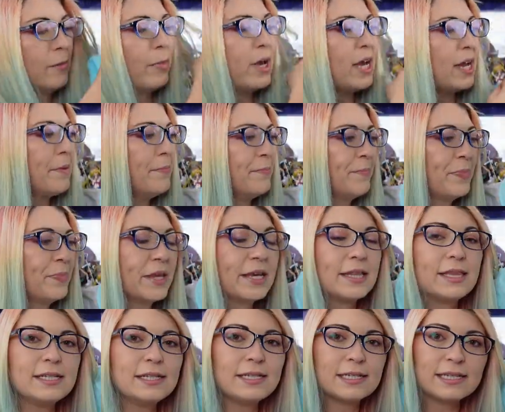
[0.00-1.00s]
But
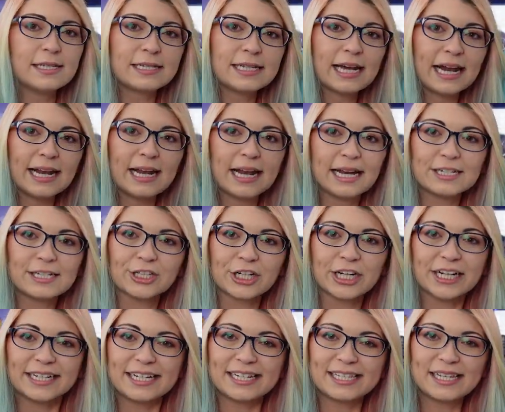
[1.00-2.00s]
this is a tie-dye
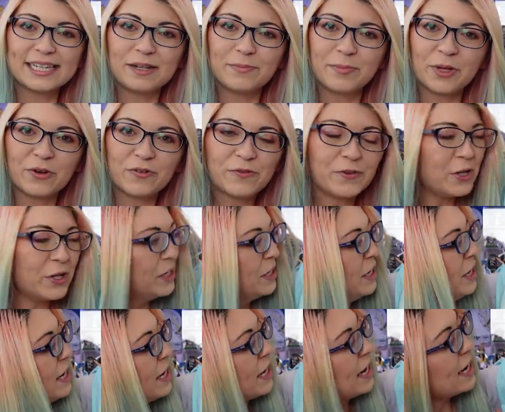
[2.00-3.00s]
shirt. Isn't it beautiful?
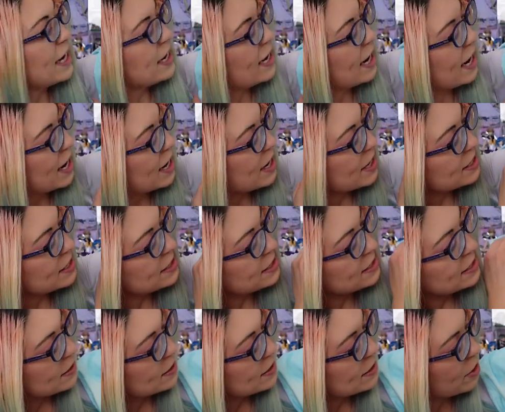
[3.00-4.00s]
It
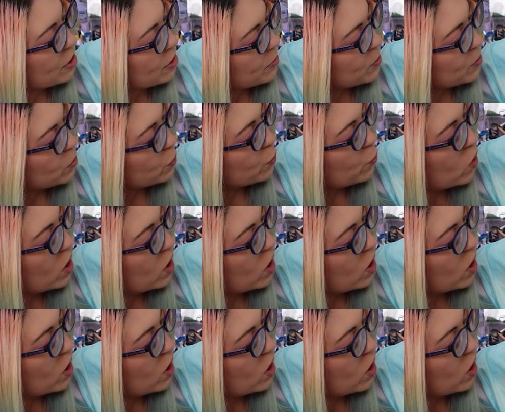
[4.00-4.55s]
has Sailor Moon's